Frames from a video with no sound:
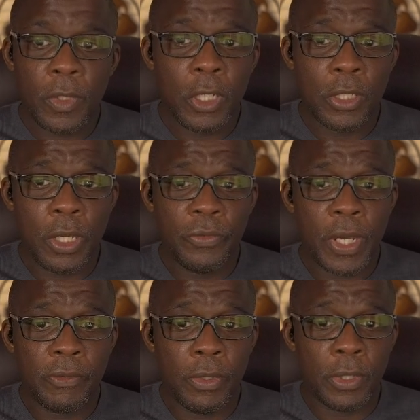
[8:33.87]
So if we
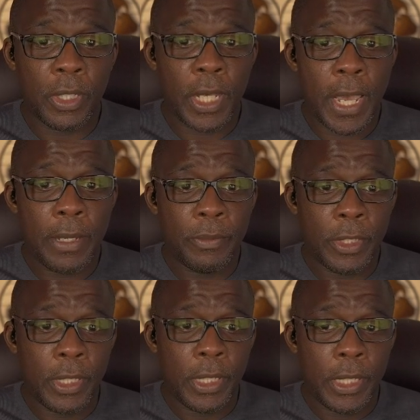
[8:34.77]
have a look there,
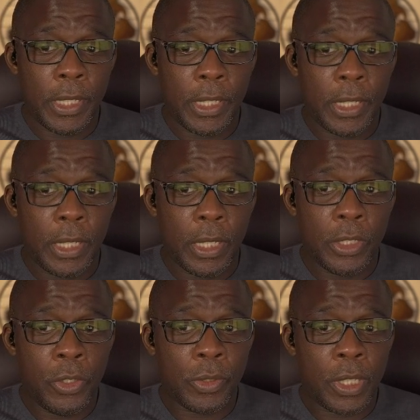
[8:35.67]

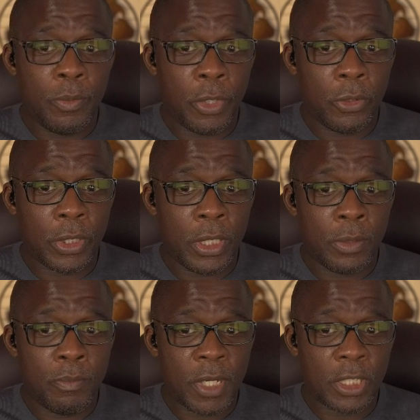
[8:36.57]
Usain Bolt is
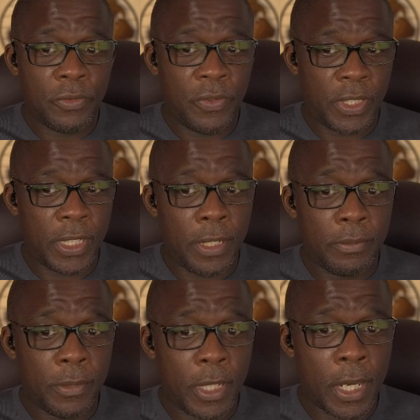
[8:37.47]
much fitter,
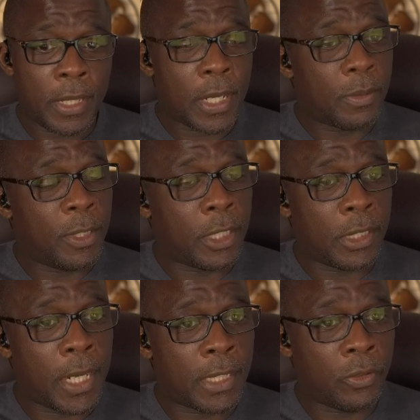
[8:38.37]
and that's because he
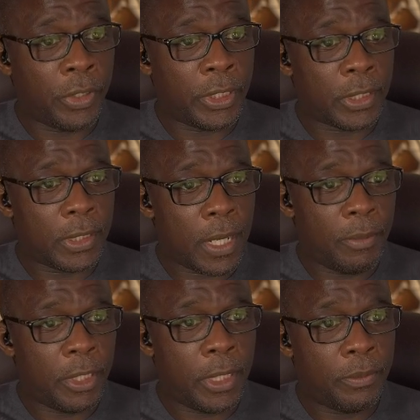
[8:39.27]
has greater
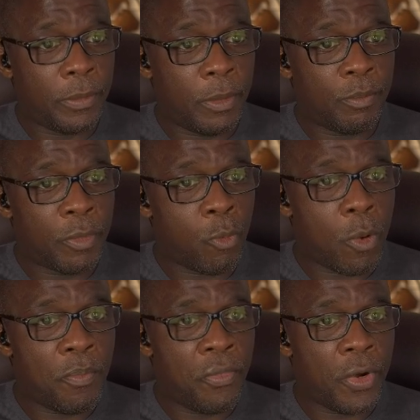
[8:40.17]
stamina. But
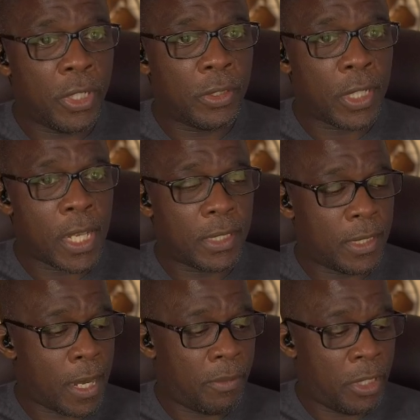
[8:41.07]
what brings that
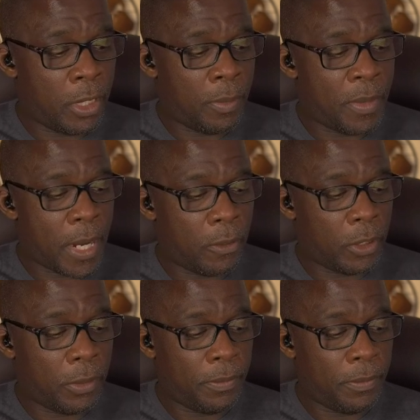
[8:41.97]
stamina about?